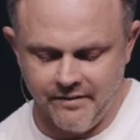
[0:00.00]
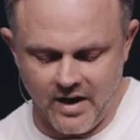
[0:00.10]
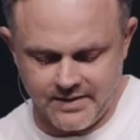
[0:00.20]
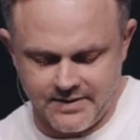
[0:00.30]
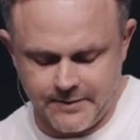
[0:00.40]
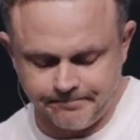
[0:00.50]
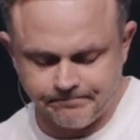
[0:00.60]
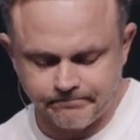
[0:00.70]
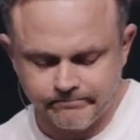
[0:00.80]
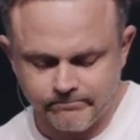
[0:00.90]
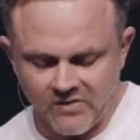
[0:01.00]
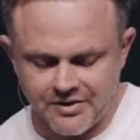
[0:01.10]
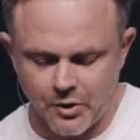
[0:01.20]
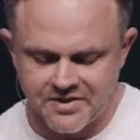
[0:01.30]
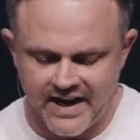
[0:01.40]
us.
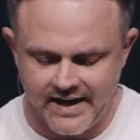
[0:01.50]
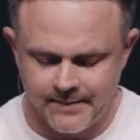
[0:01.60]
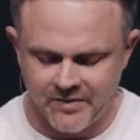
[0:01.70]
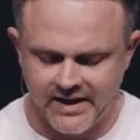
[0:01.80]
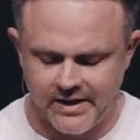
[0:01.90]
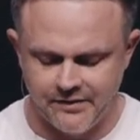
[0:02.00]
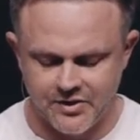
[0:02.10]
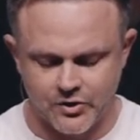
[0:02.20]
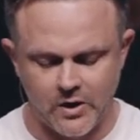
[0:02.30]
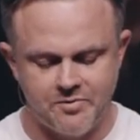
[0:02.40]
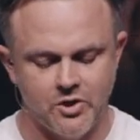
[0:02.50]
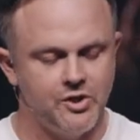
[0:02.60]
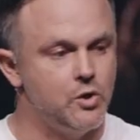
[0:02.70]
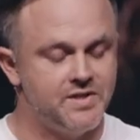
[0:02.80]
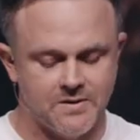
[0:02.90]
So, Satan, again, in this scripture,
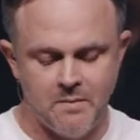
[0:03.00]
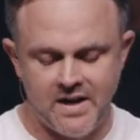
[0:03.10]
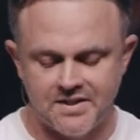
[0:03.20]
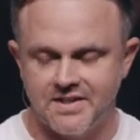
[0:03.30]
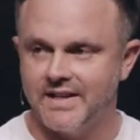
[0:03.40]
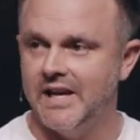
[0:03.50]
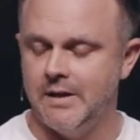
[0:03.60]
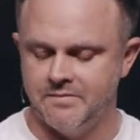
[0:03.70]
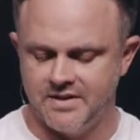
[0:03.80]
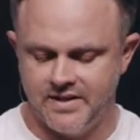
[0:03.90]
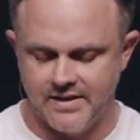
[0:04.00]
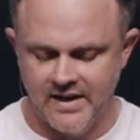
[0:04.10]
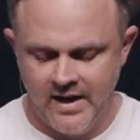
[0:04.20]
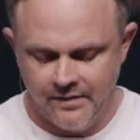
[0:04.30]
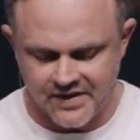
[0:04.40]
uses many schemes. It says
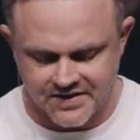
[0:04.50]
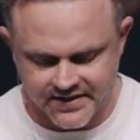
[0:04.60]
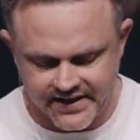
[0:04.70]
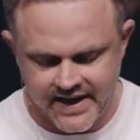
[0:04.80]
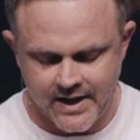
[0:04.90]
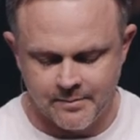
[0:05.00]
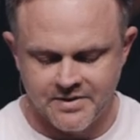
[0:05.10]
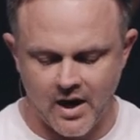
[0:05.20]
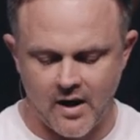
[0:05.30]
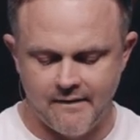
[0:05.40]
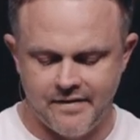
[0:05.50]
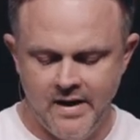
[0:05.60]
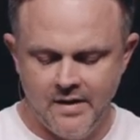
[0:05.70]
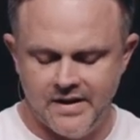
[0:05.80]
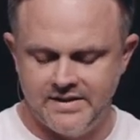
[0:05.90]
the schemes of
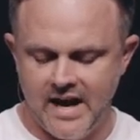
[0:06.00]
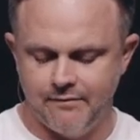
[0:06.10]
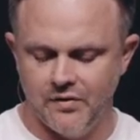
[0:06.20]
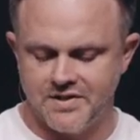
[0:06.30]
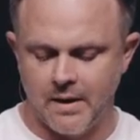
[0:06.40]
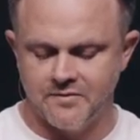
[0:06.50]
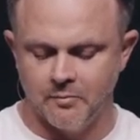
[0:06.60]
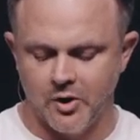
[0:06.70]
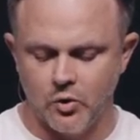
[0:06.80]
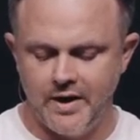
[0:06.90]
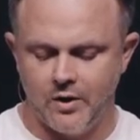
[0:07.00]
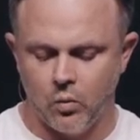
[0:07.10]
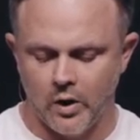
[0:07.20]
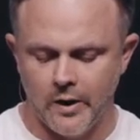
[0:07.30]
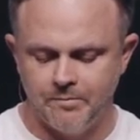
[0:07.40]
the devil. This comes from a Greek
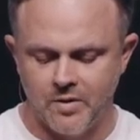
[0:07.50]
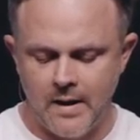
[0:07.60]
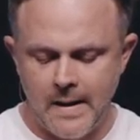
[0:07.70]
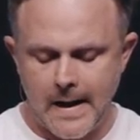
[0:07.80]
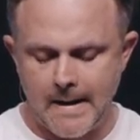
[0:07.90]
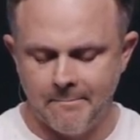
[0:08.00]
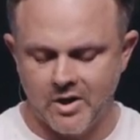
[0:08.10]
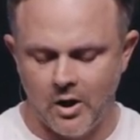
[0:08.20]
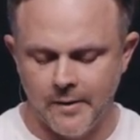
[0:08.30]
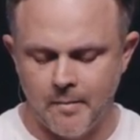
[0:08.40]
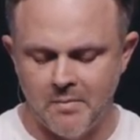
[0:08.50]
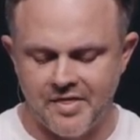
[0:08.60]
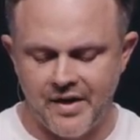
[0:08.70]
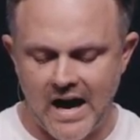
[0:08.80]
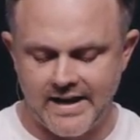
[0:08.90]
word um, called
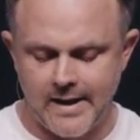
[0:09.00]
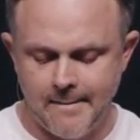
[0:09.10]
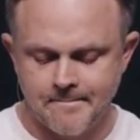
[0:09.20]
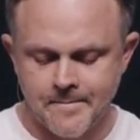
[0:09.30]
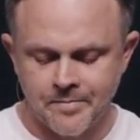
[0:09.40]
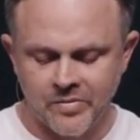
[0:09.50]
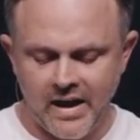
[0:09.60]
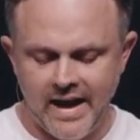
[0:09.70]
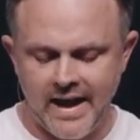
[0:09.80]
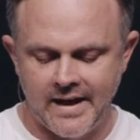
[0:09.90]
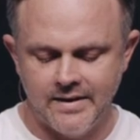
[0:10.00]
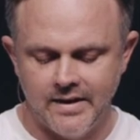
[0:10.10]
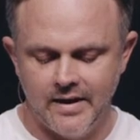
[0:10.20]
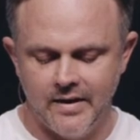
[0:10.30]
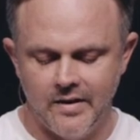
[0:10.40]
methodeia. And
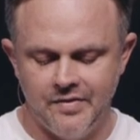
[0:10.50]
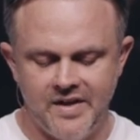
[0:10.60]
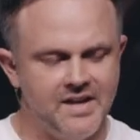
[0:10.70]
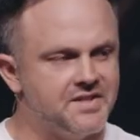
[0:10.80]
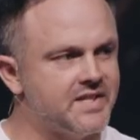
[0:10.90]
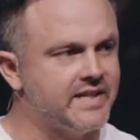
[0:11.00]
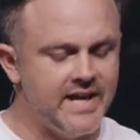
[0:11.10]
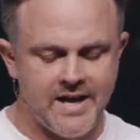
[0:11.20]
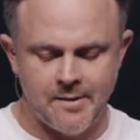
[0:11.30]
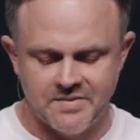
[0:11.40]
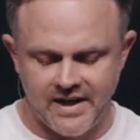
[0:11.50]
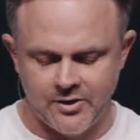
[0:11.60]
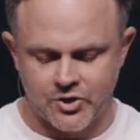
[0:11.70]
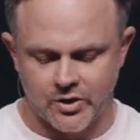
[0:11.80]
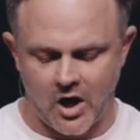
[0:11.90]
these schemes
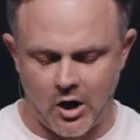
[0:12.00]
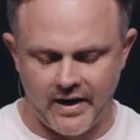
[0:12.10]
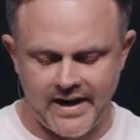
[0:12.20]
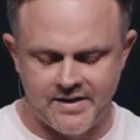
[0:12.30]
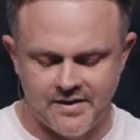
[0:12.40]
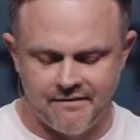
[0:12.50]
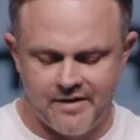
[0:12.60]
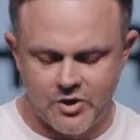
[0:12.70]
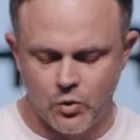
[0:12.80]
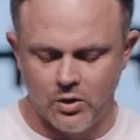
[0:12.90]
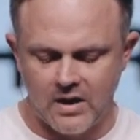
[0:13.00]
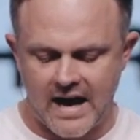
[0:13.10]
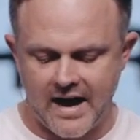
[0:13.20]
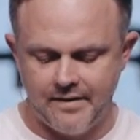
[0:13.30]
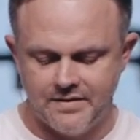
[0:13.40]
enter our individual
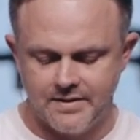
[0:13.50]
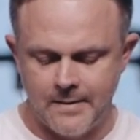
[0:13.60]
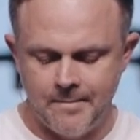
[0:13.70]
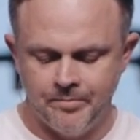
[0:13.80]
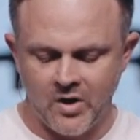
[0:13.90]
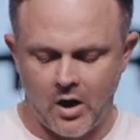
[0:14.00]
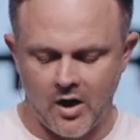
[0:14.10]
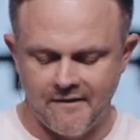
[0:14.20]
lives, our